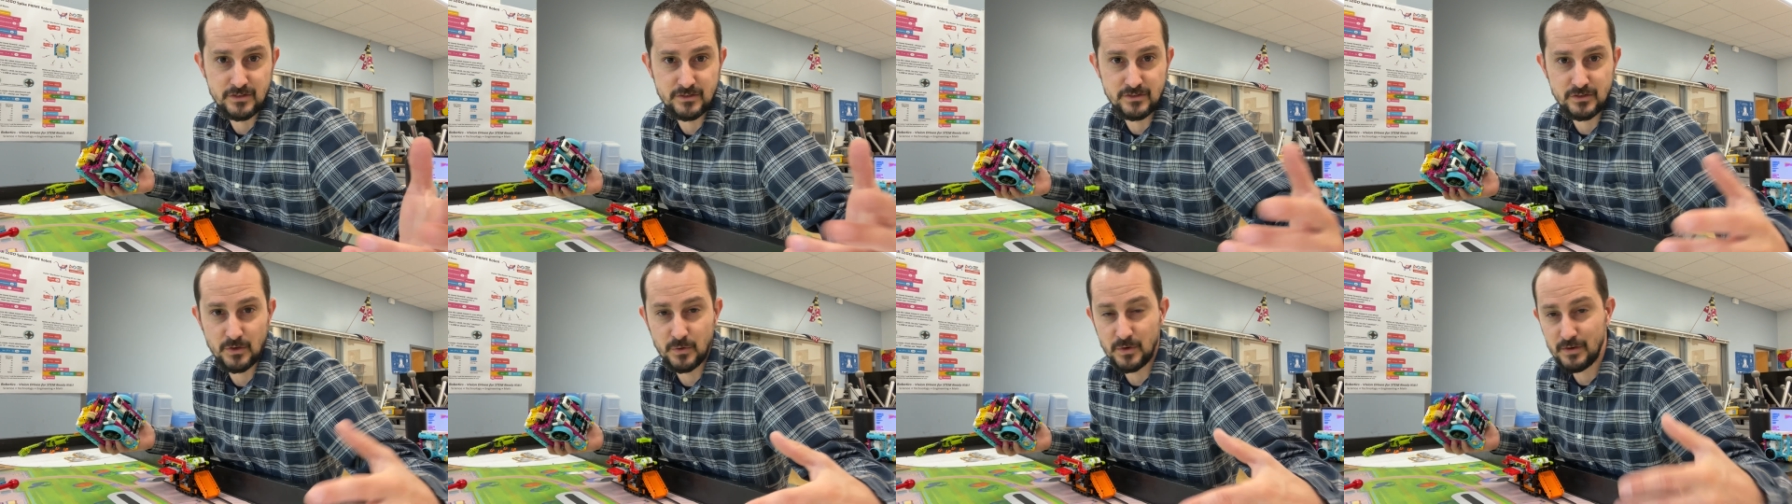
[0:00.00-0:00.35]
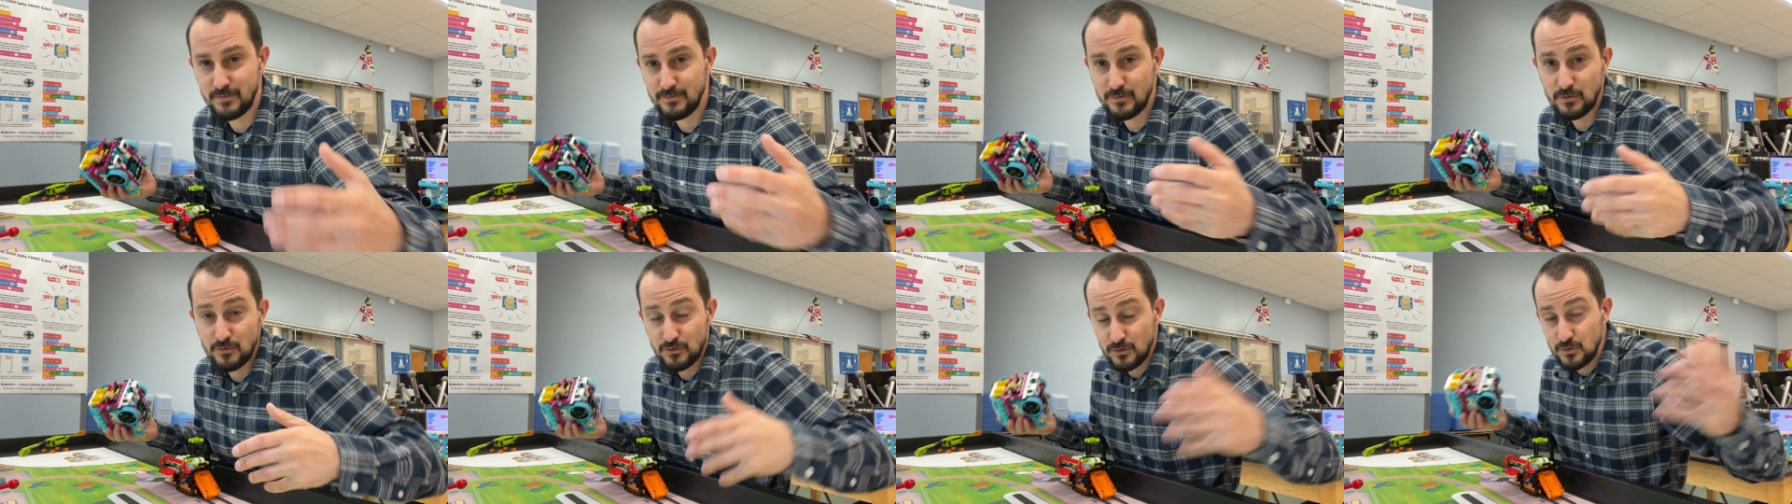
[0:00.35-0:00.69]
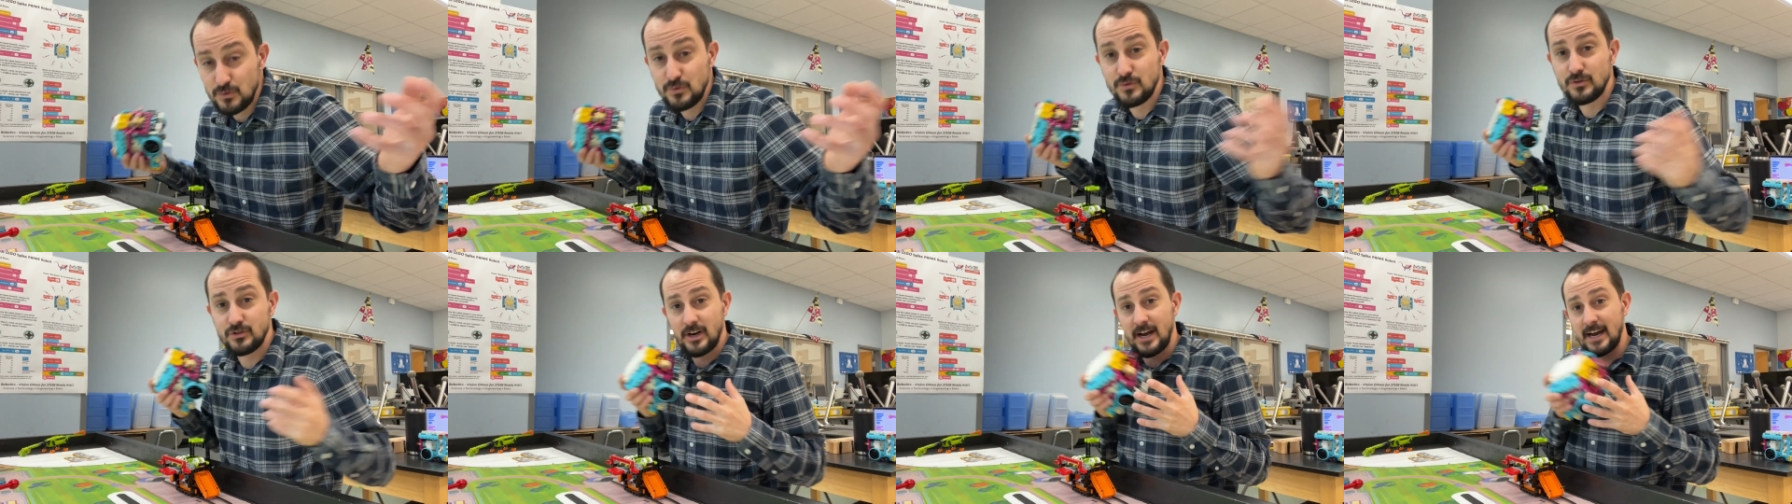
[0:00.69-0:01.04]
So if you
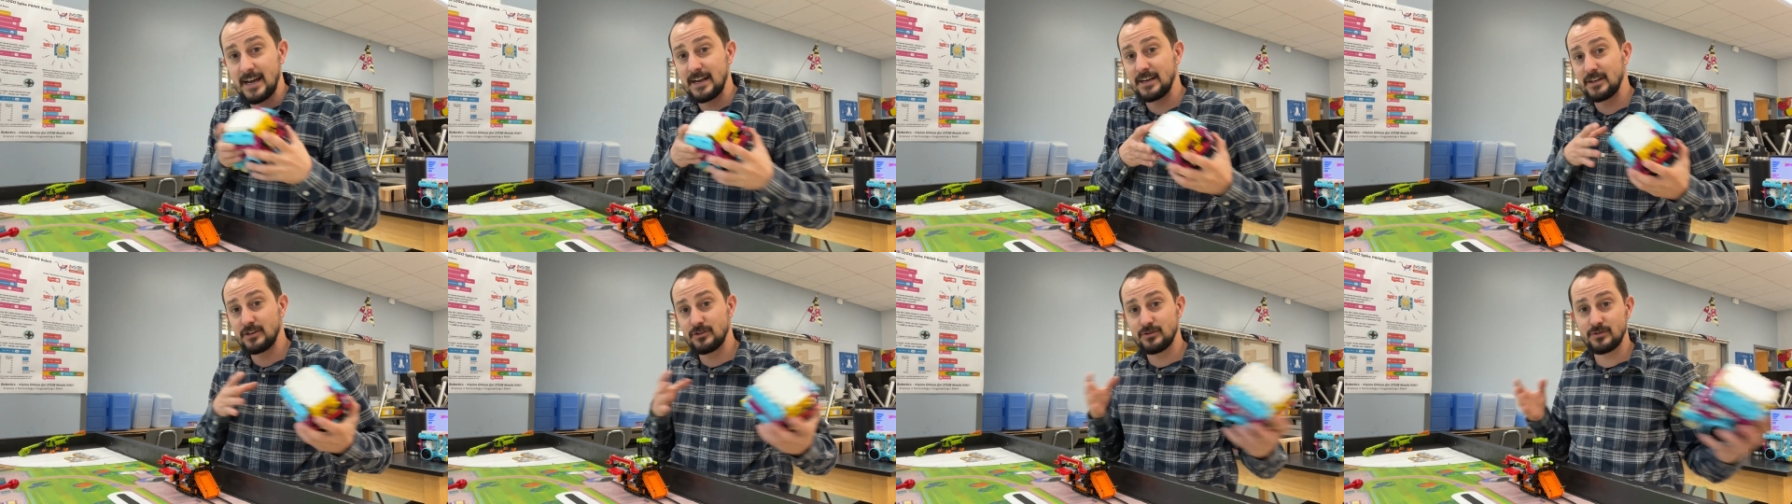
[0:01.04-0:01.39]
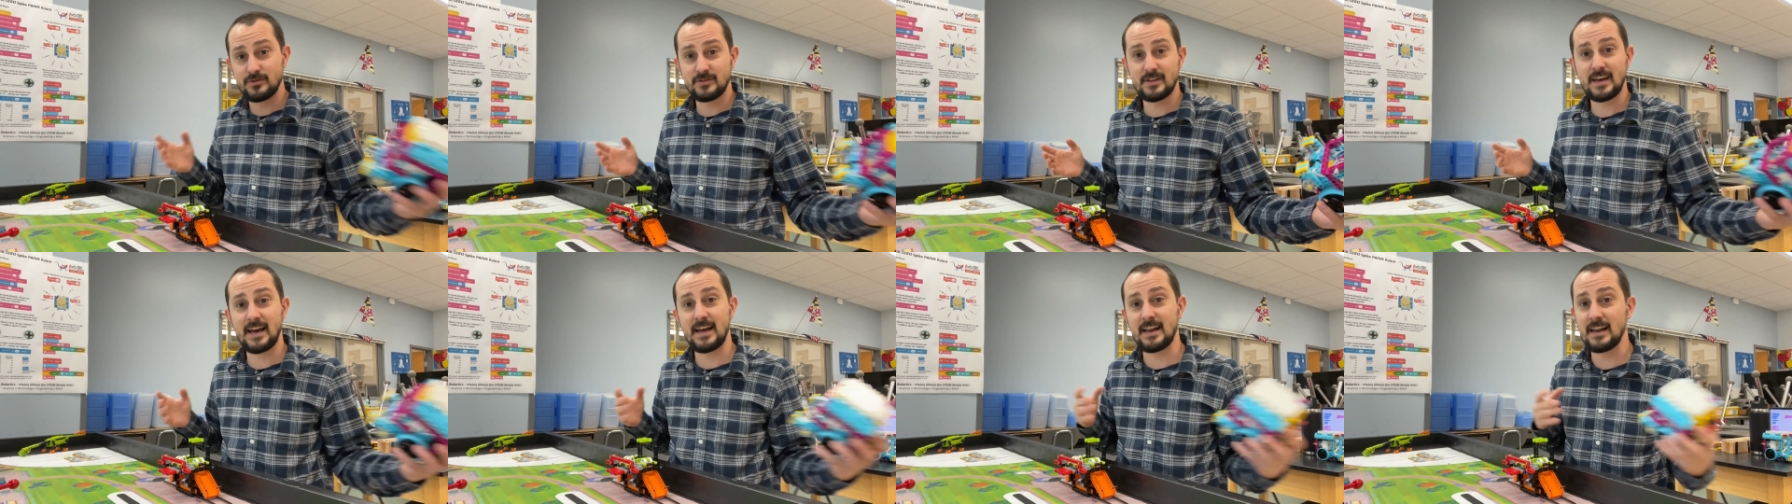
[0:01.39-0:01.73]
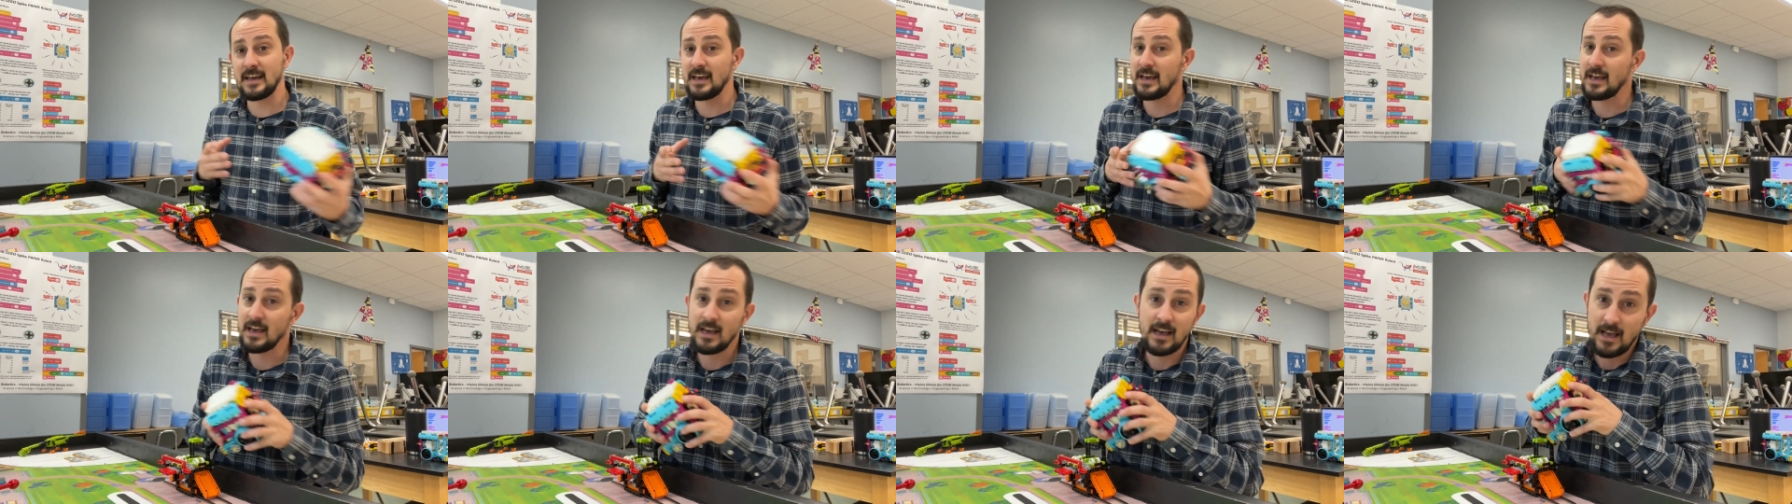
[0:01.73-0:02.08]
do try to do that,